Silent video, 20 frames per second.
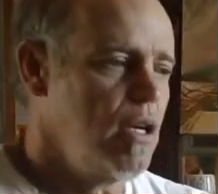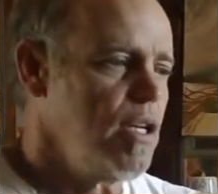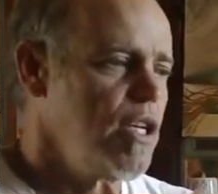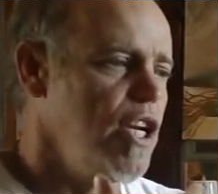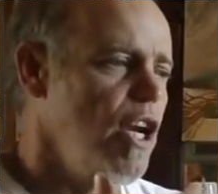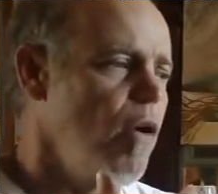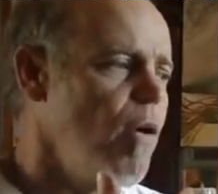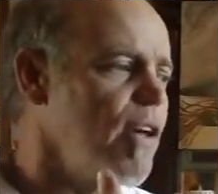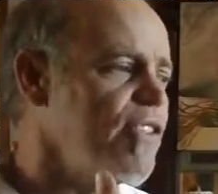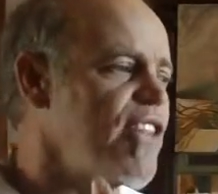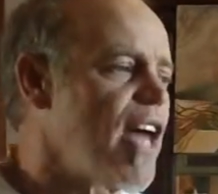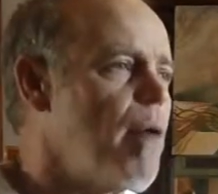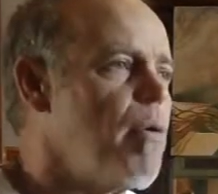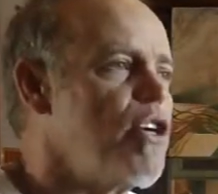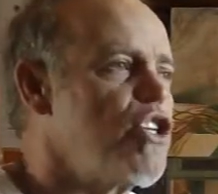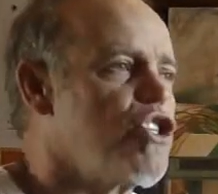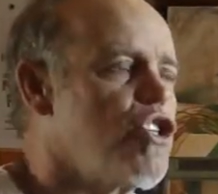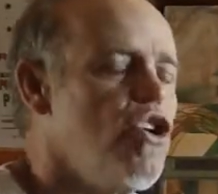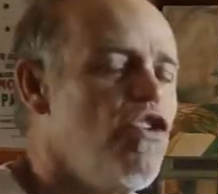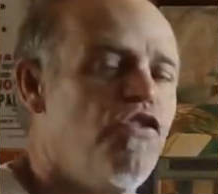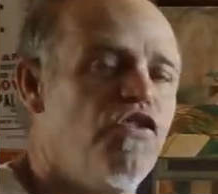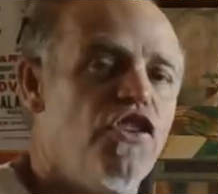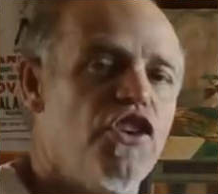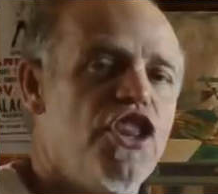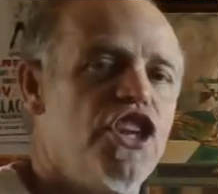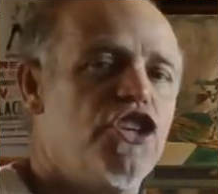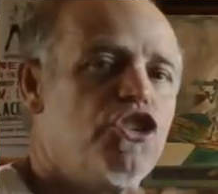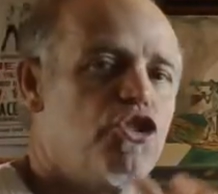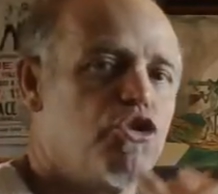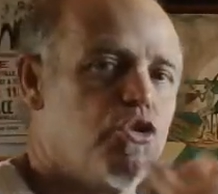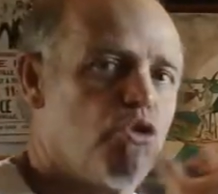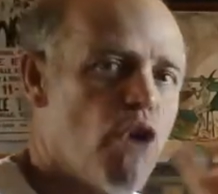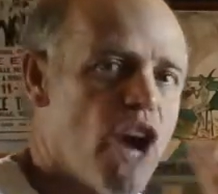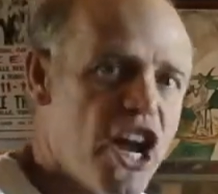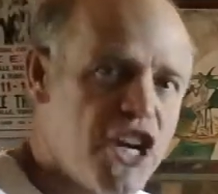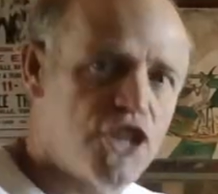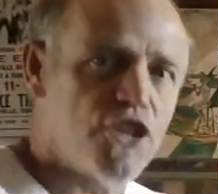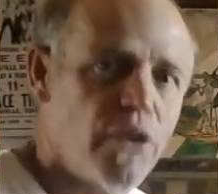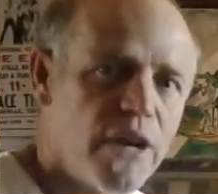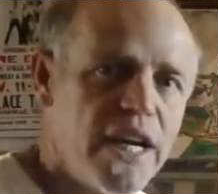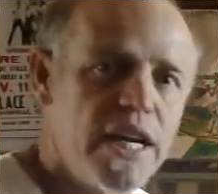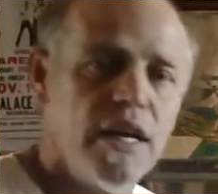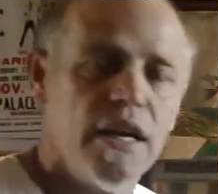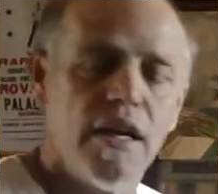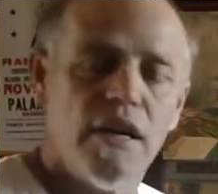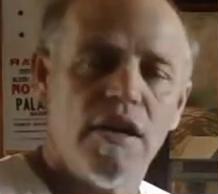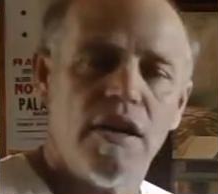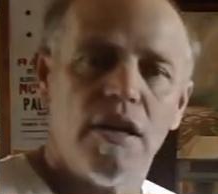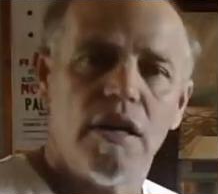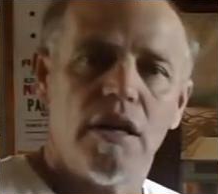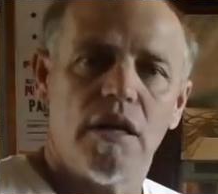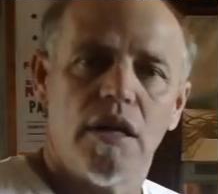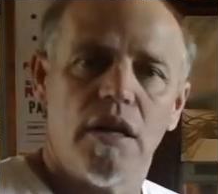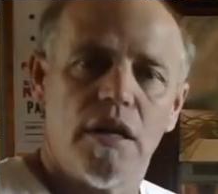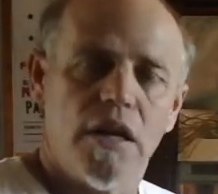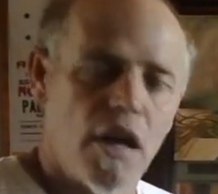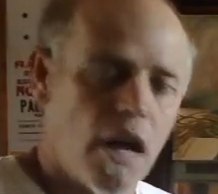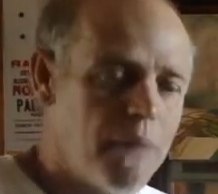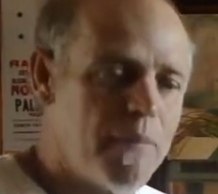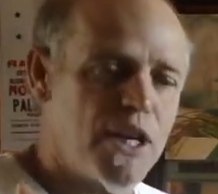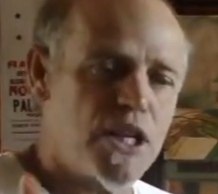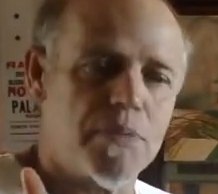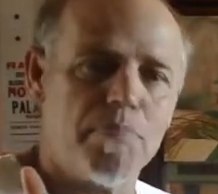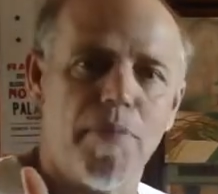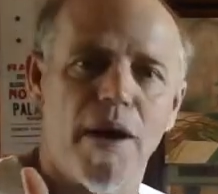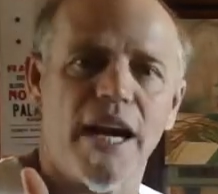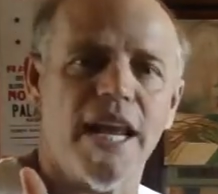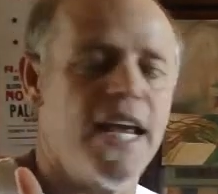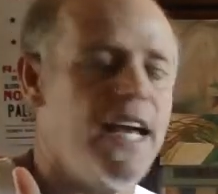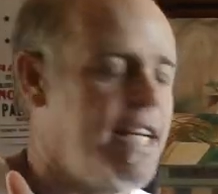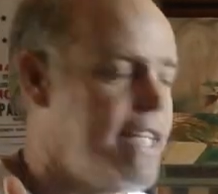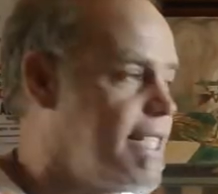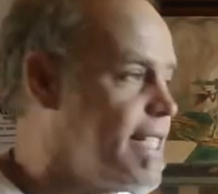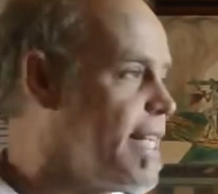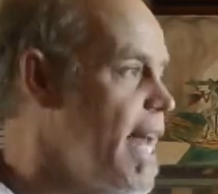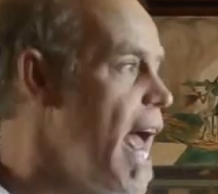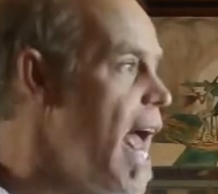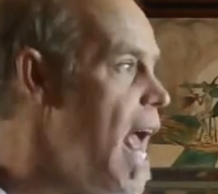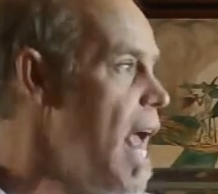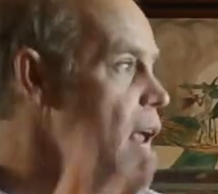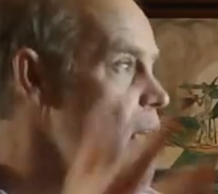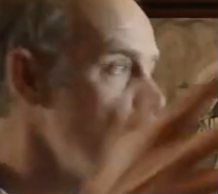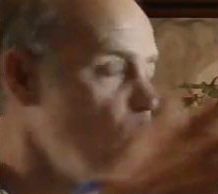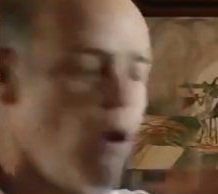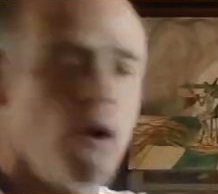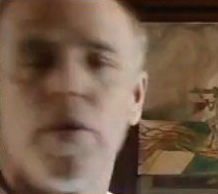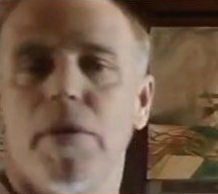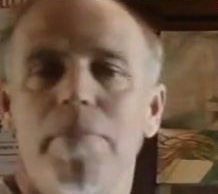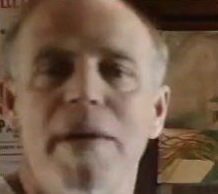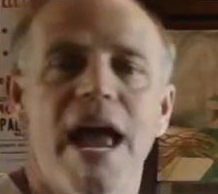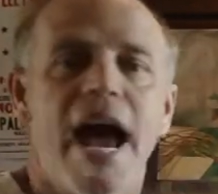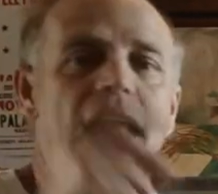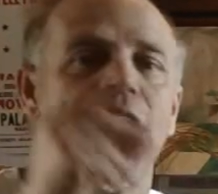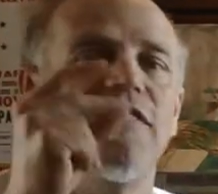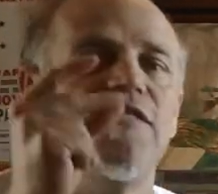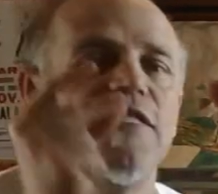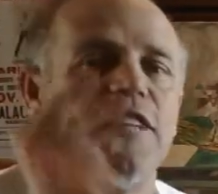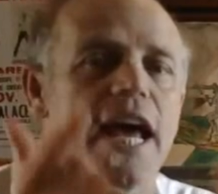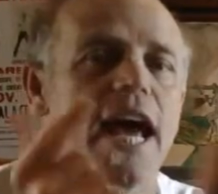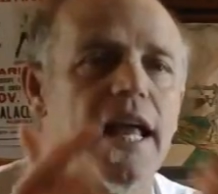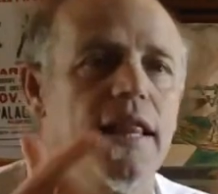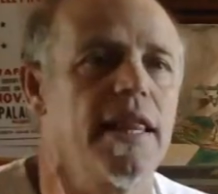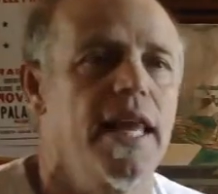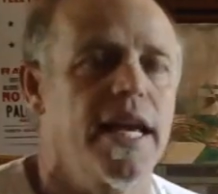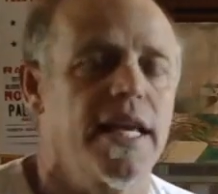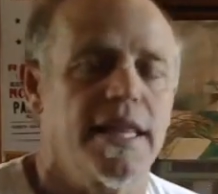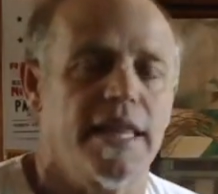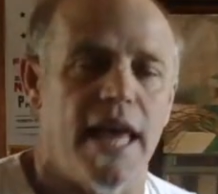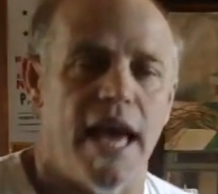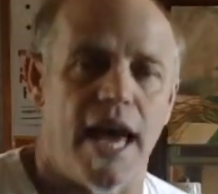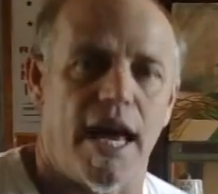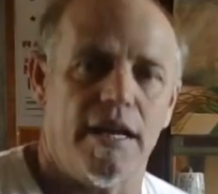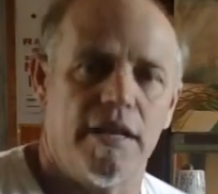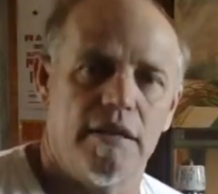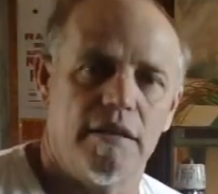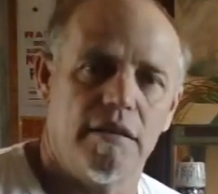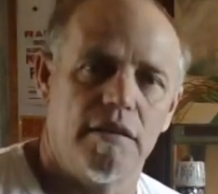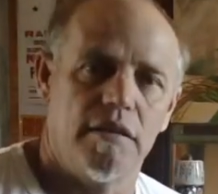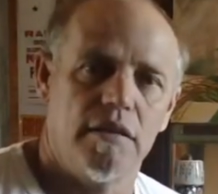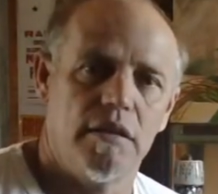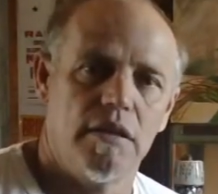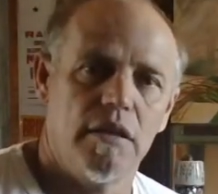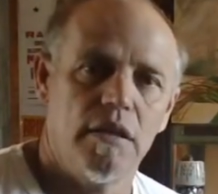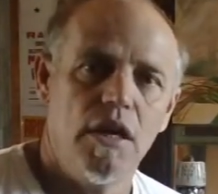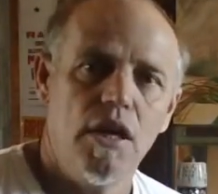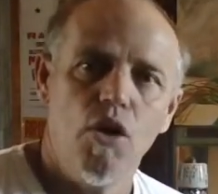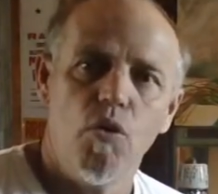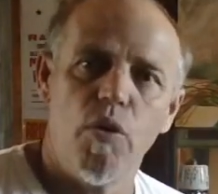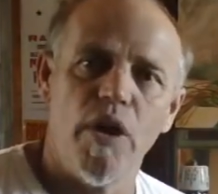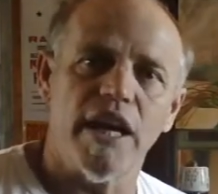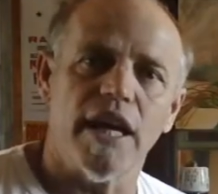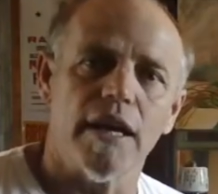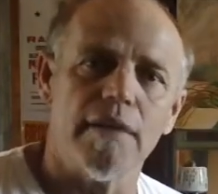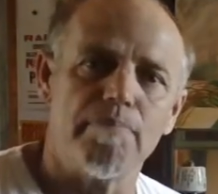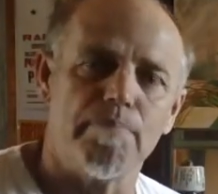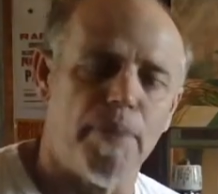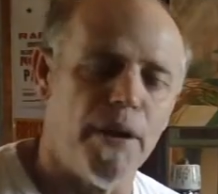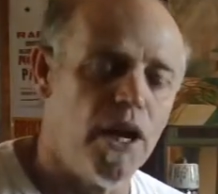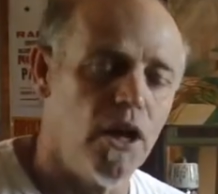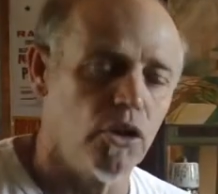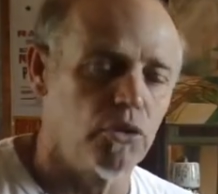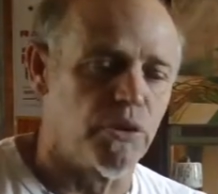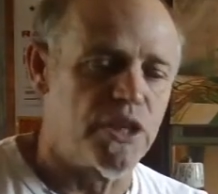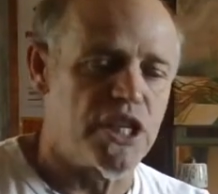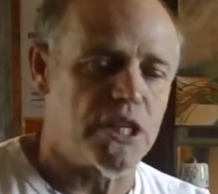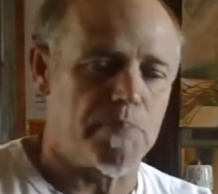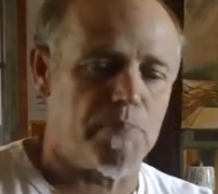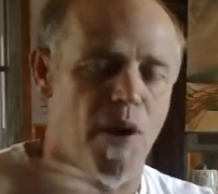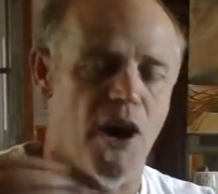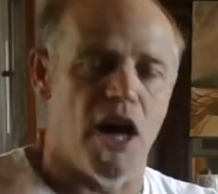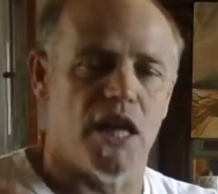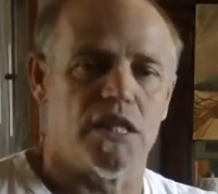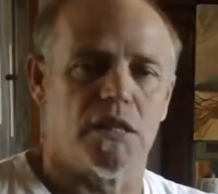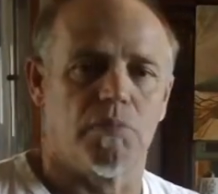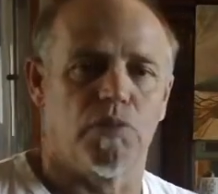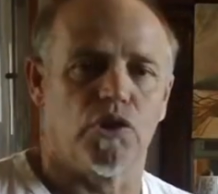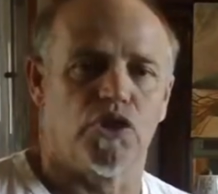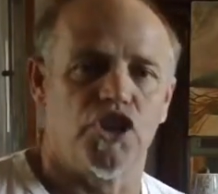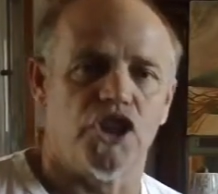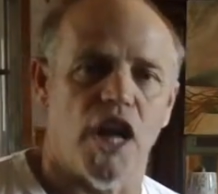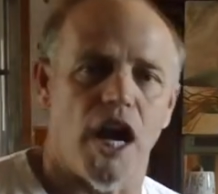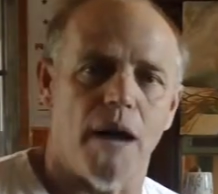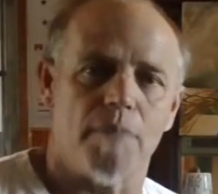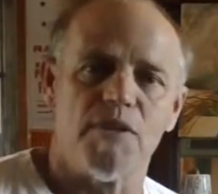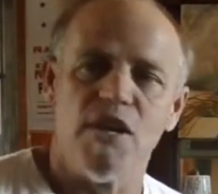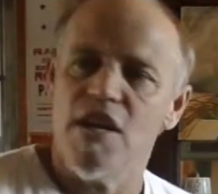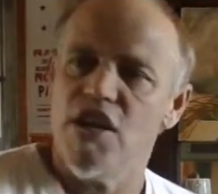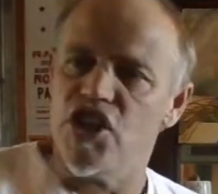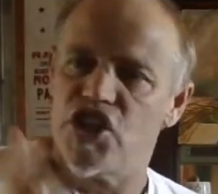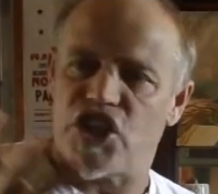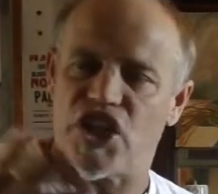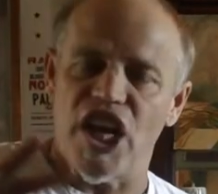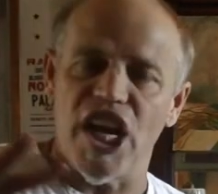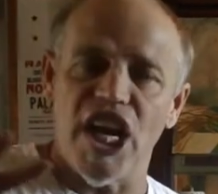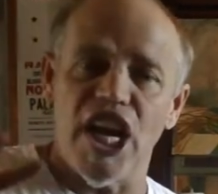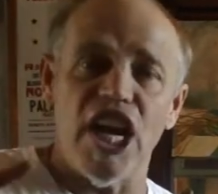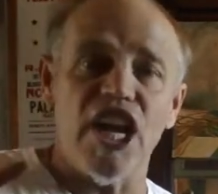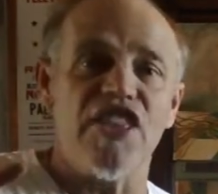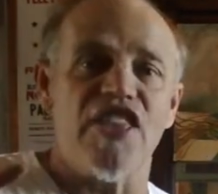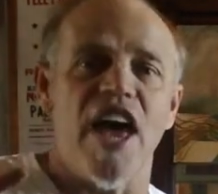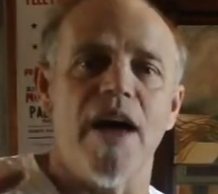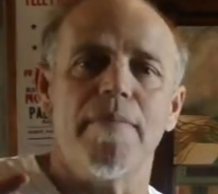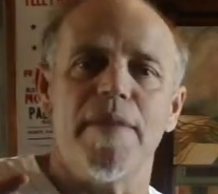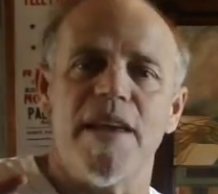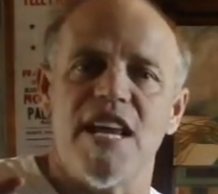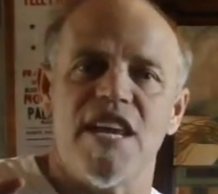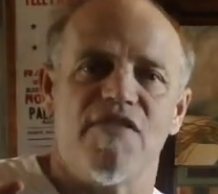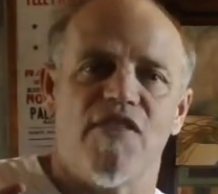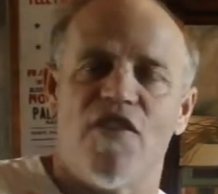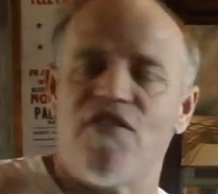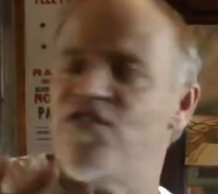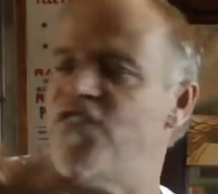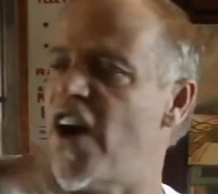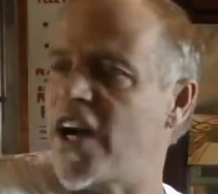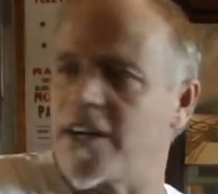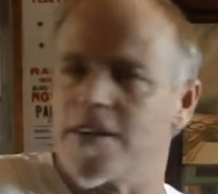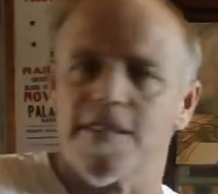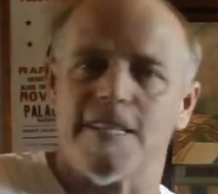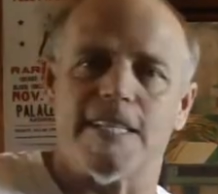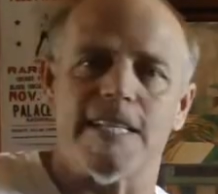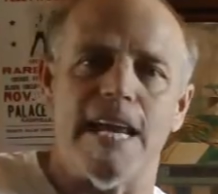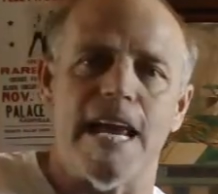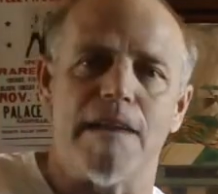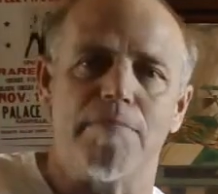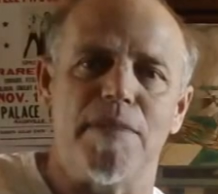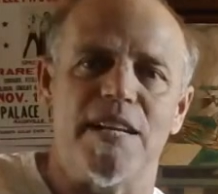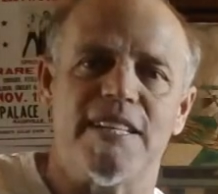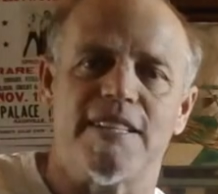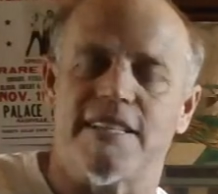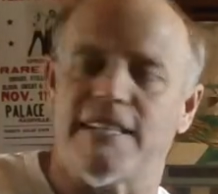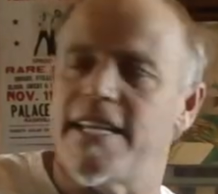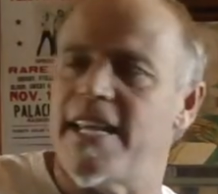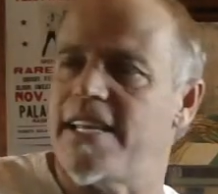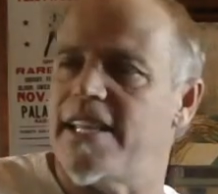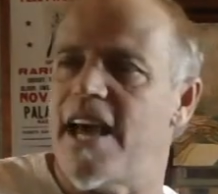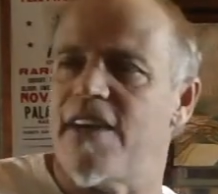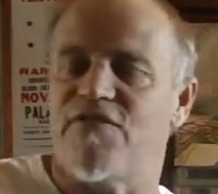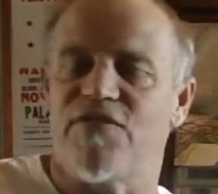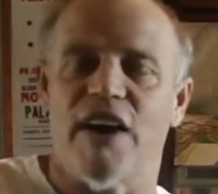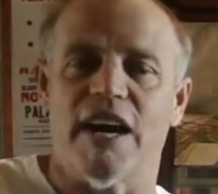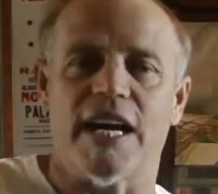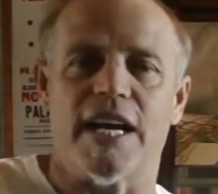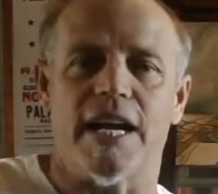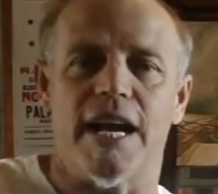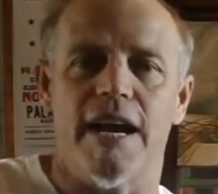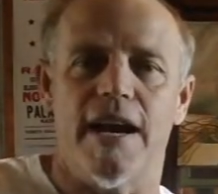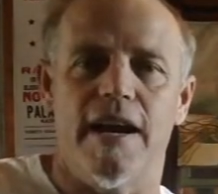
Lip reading: You know what that would do for the treasury? You know how much money a day? We would be out of debt like that. We could build responsible jobs. Gee, them evil fuckers. CNBC, that fucking,